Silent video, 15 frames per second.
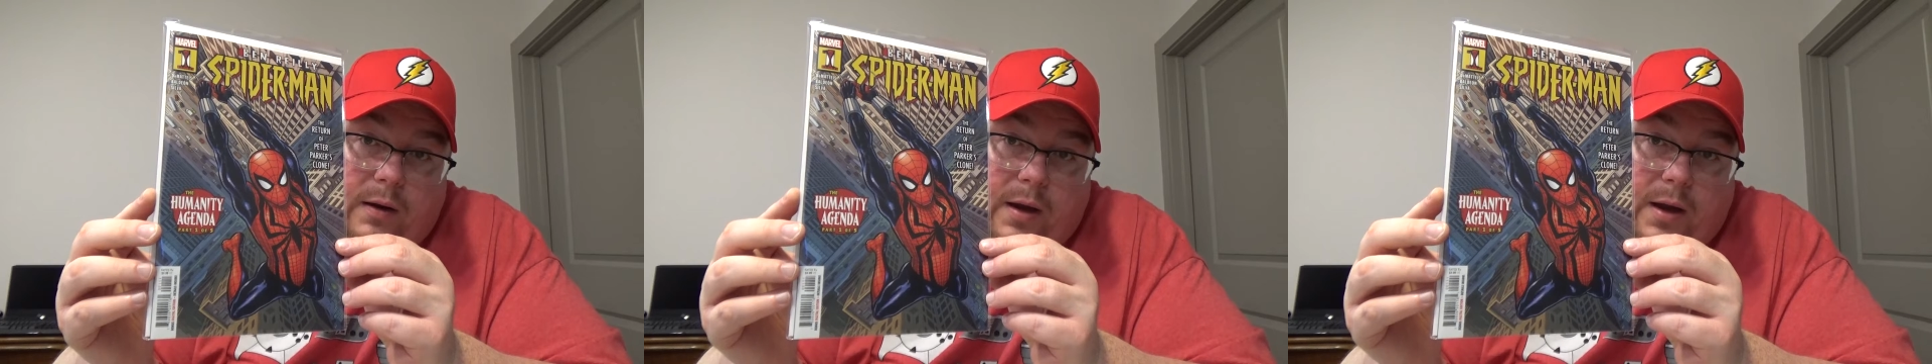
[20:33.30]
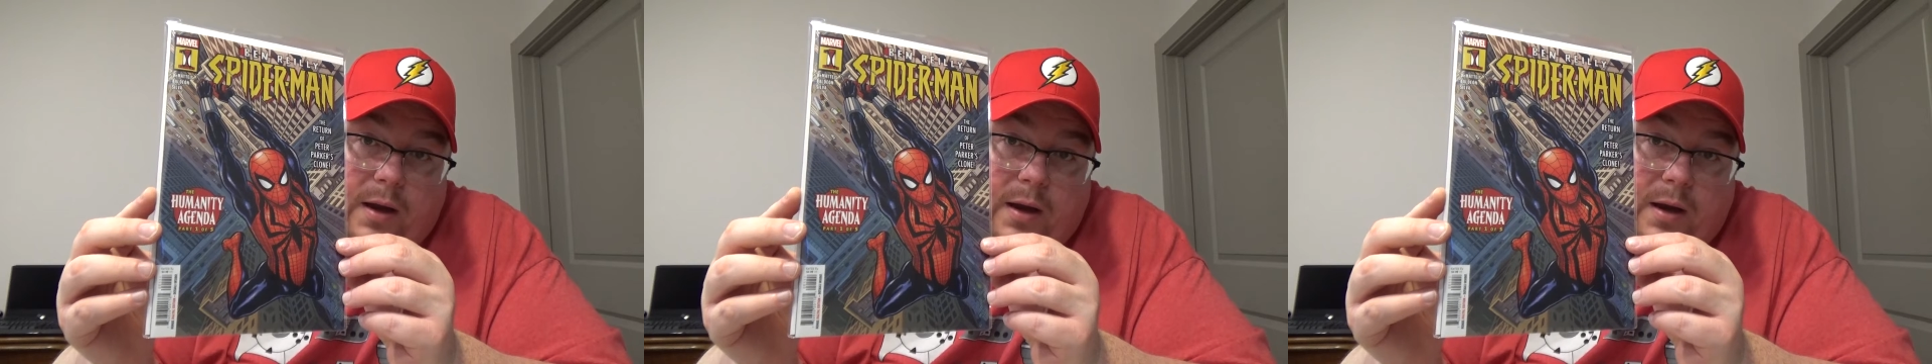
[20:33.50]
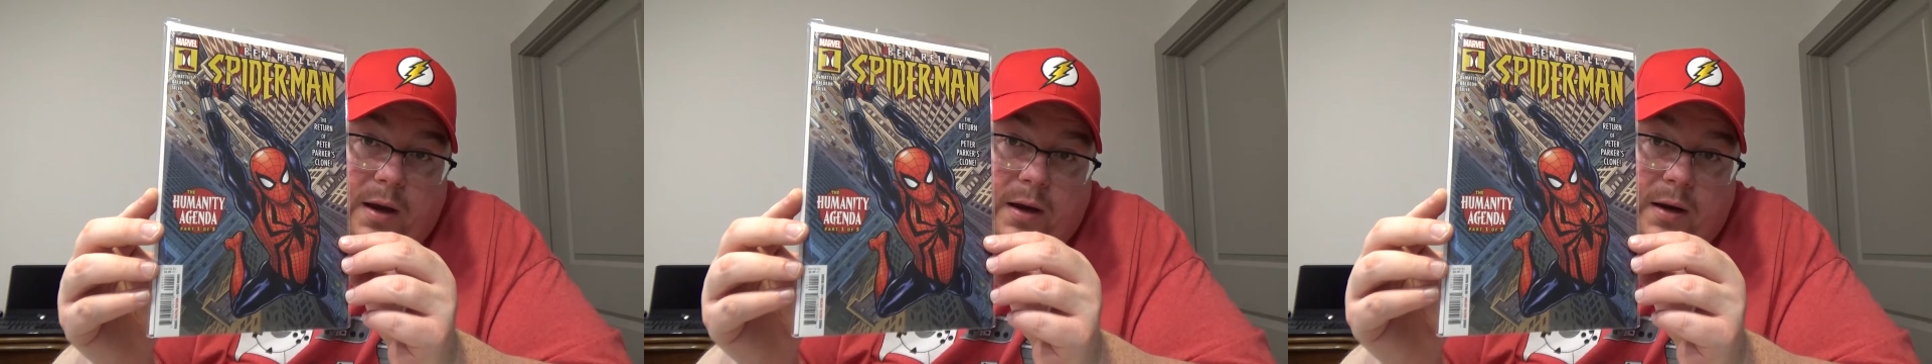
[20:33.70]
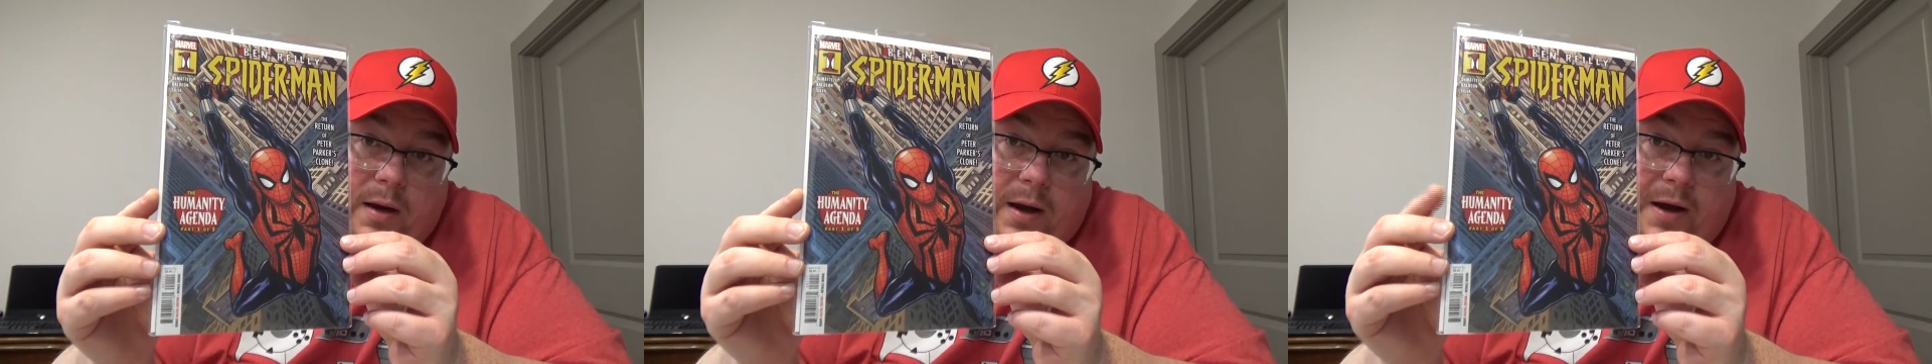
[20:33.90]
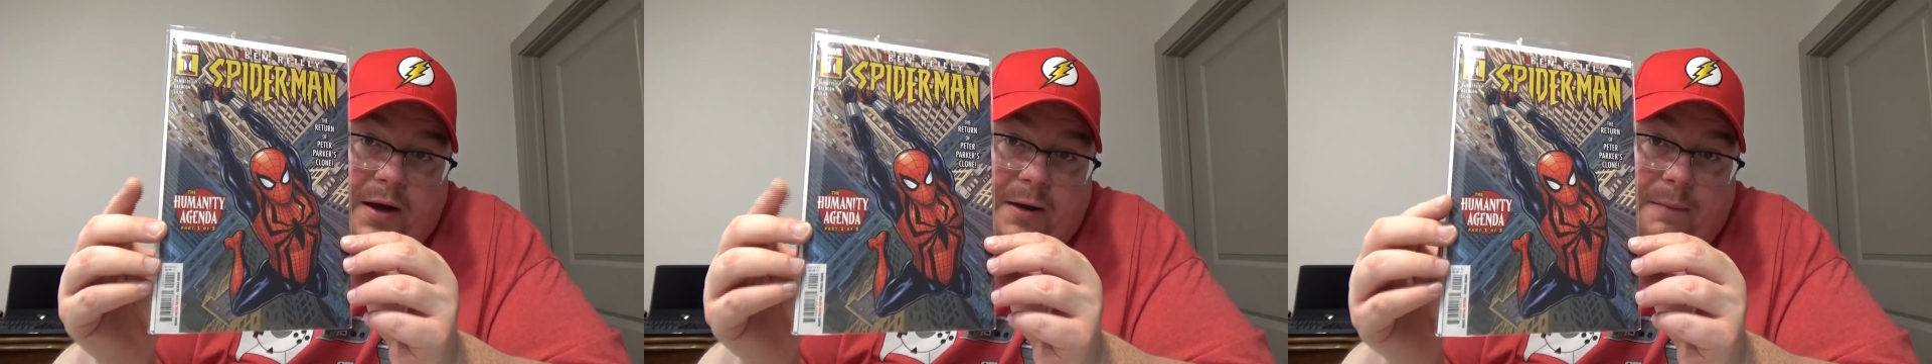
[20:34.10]
And
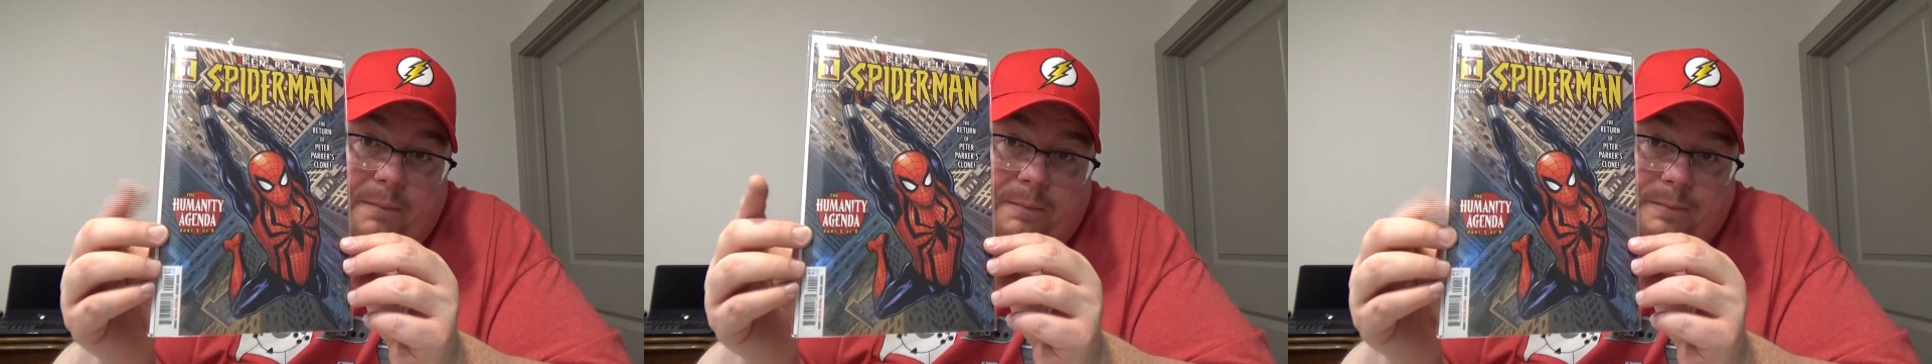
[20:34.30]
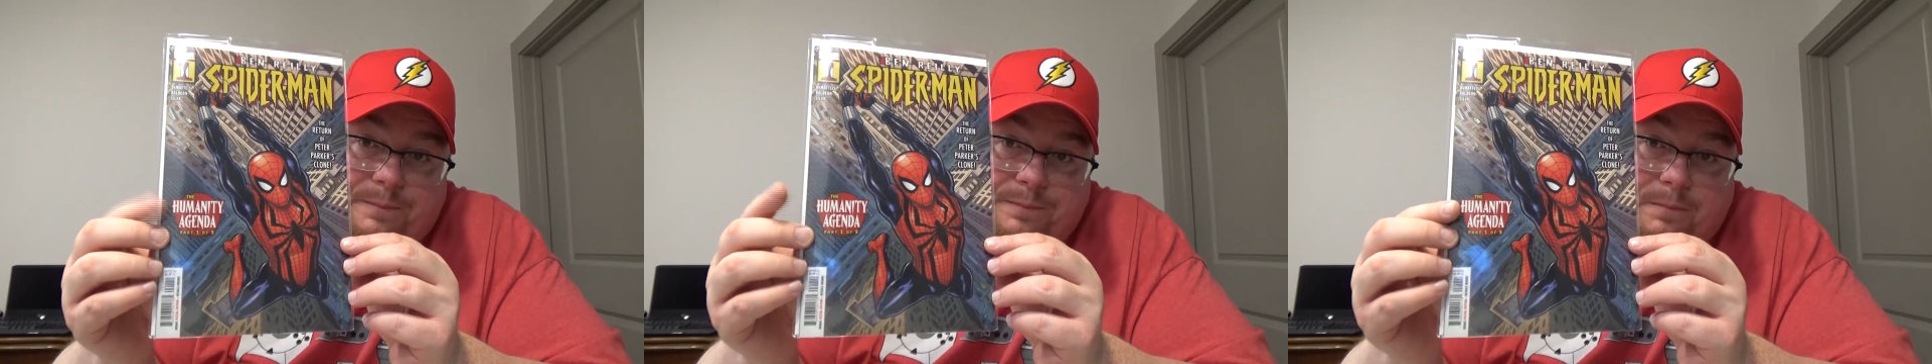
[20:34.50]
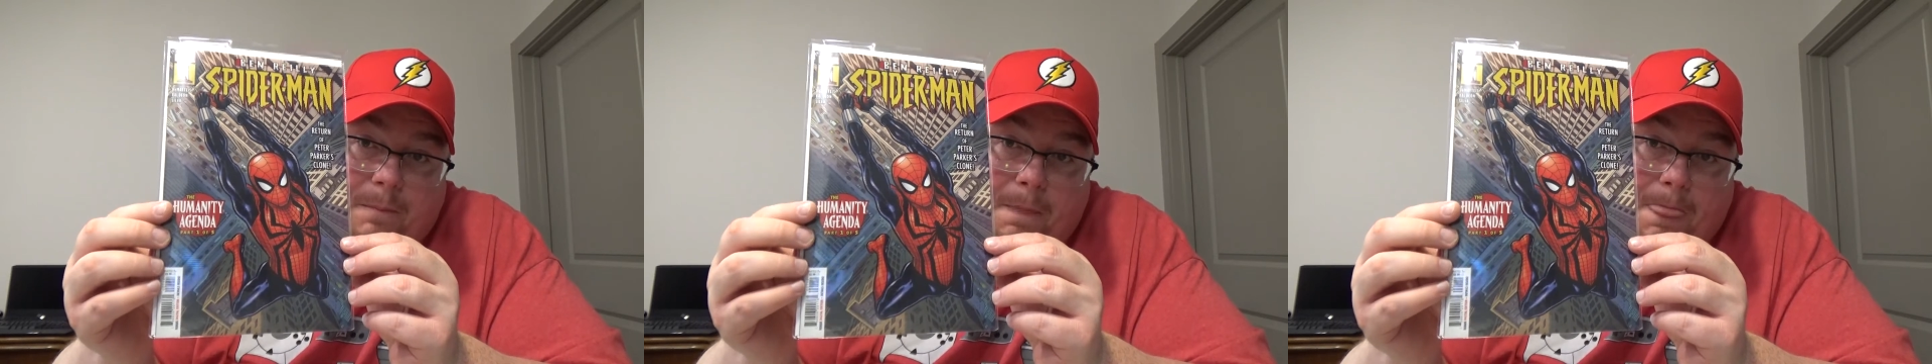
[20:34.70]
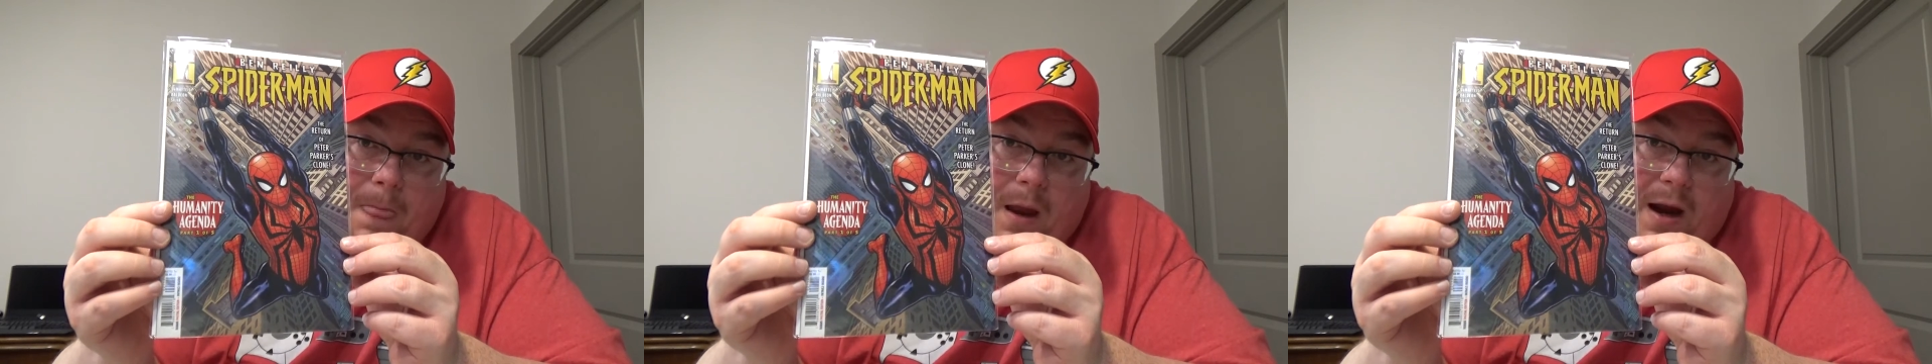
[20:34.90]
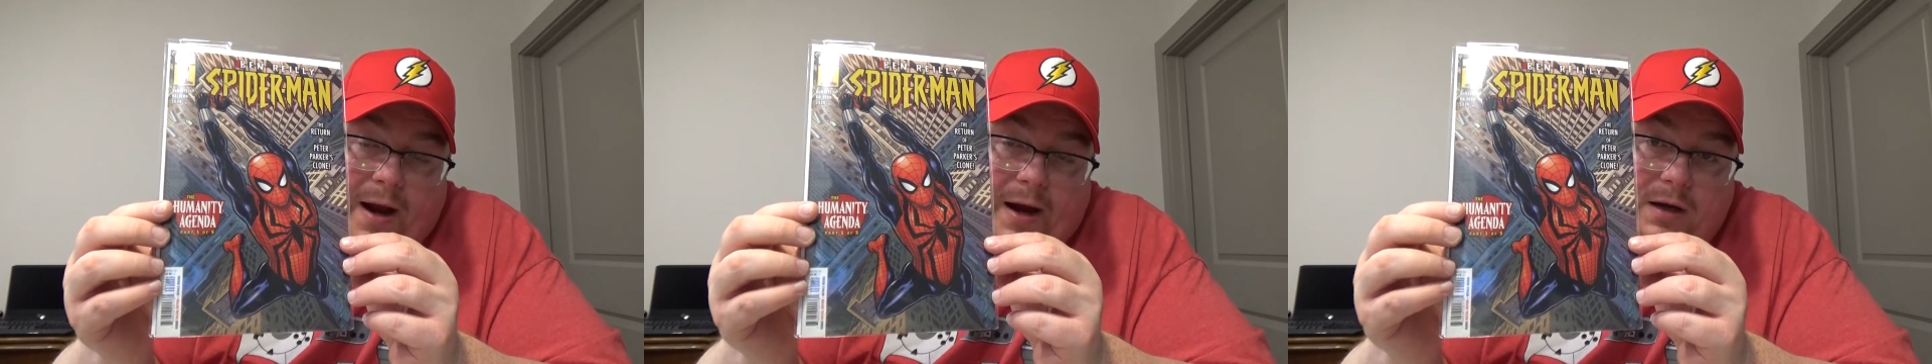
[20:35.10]
I
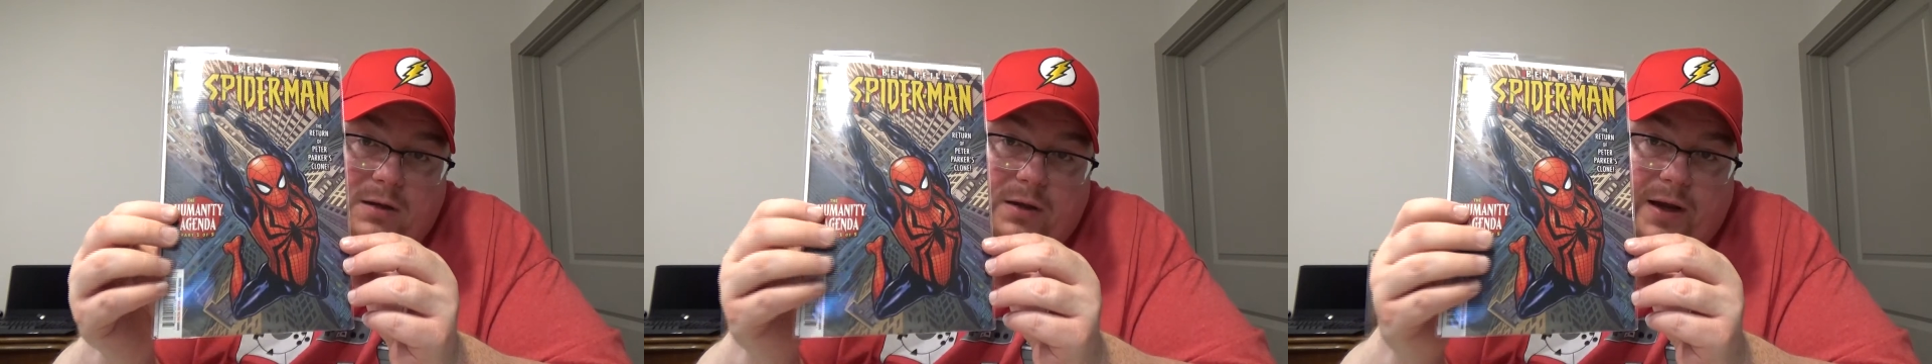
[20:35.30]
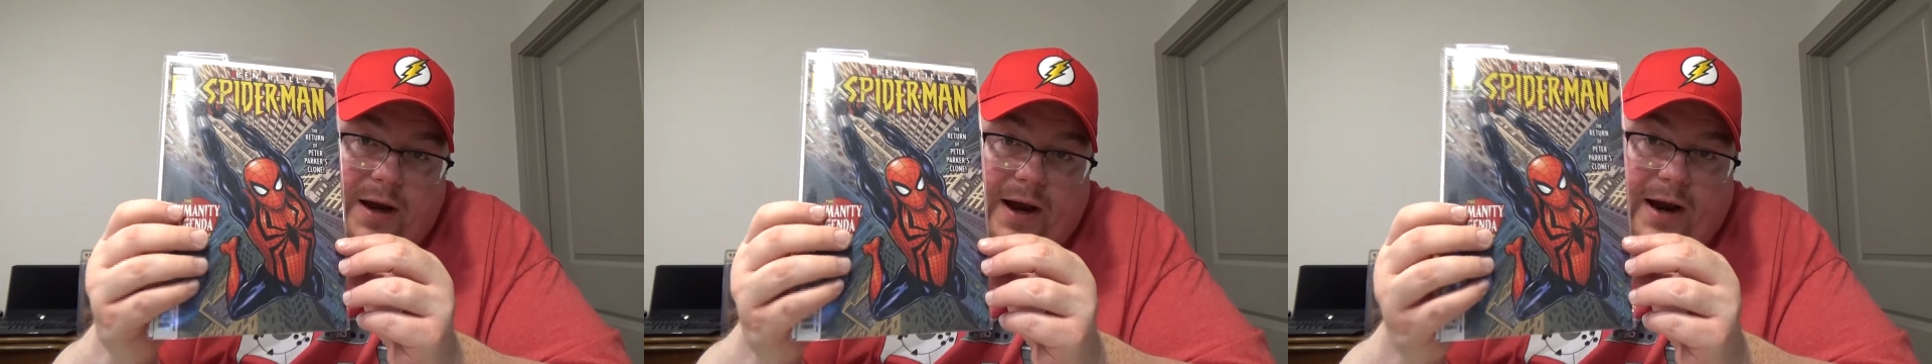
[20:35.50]
actually